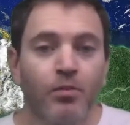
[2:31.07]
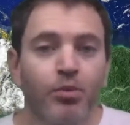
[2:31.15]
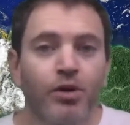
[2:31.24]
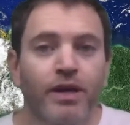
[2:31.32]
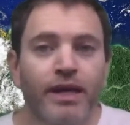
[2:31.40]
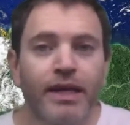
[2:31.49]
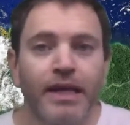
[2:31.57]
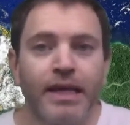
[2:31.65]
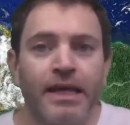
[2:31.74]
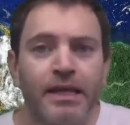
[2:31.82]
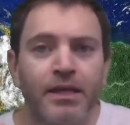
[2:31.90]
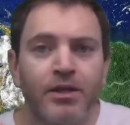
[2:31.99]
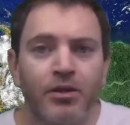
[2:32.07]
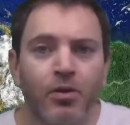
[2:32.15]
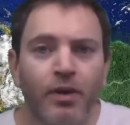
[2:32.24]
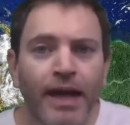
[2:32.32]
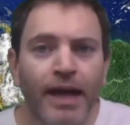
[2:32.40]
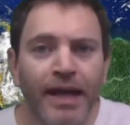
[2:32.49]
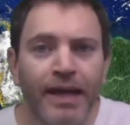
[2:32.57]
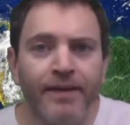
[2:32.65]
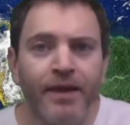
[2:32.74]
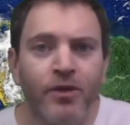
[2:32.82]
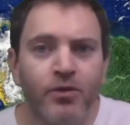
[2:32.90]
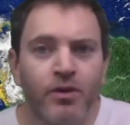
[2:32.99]
book in your
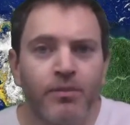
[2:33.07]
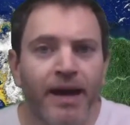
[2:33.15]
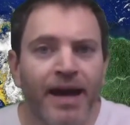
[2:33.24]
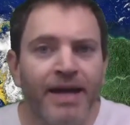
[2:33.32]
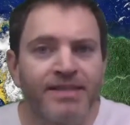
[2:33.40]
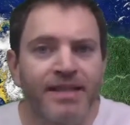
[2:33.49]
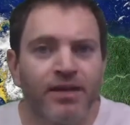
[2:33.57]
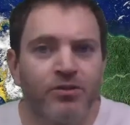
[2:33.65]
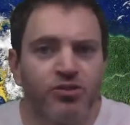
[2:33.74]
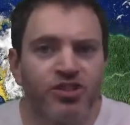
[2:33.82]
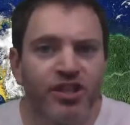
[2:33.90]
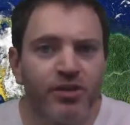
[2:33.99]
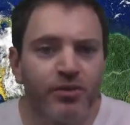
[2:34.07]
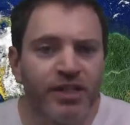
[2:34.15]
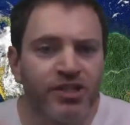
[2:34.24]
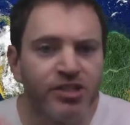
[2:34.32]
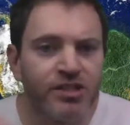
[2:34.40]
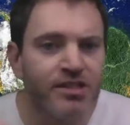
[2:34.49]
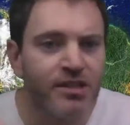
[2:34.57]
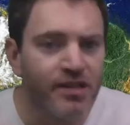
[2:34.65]
hand that you can pass down to generations.